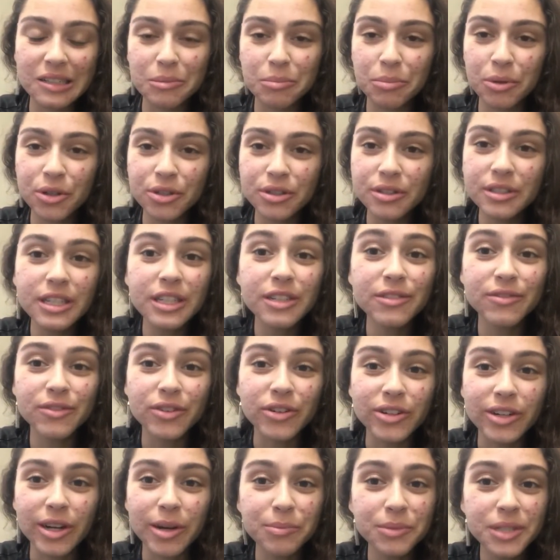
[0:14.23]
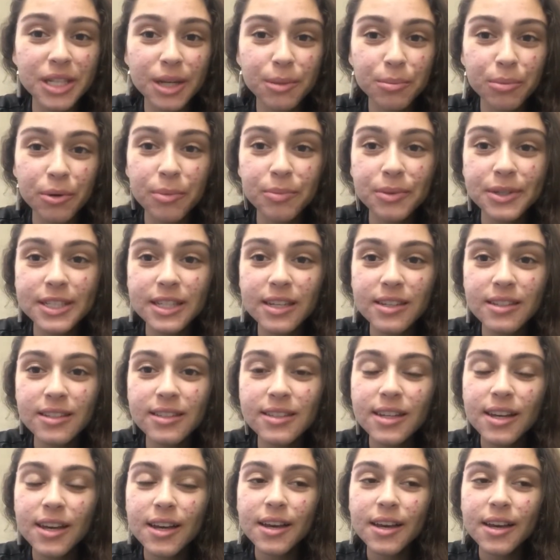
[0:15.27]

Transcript: purely for update purposes.